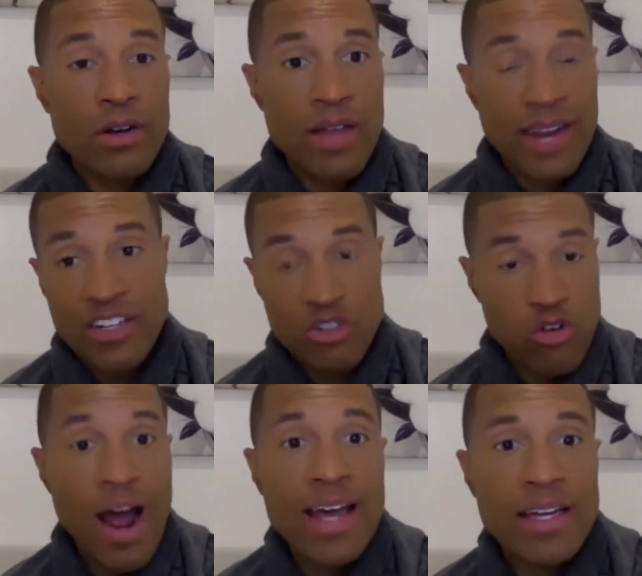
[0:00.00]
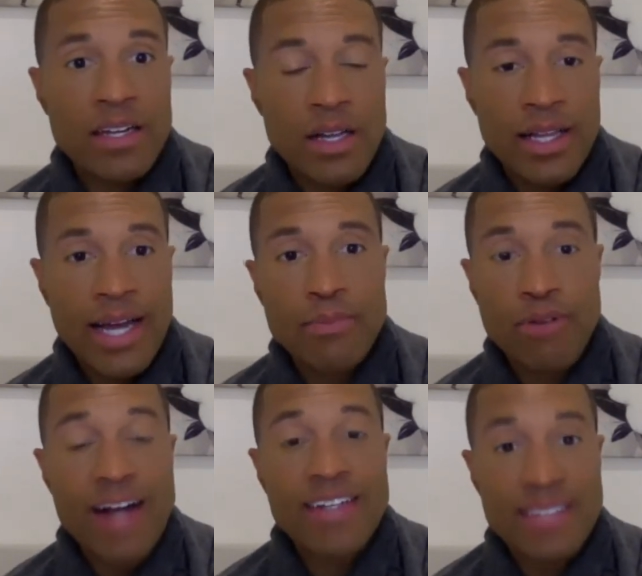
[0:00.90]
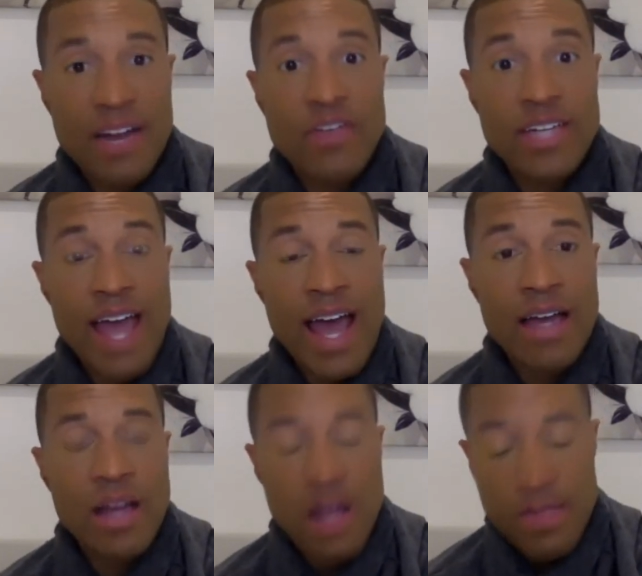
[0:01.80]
And then I'd try it. Like I'd practice it every day.